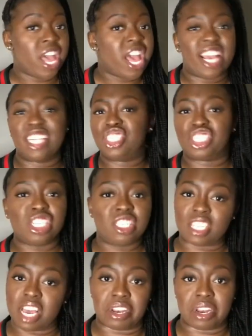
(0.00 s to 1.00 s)
And she
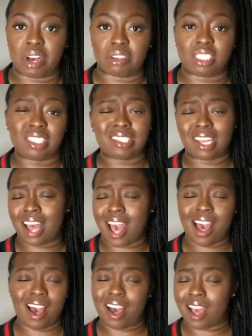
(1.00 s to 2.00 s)
said no. She said,
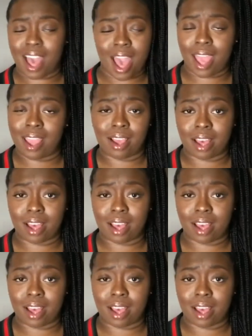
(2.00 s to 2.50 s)
I ain't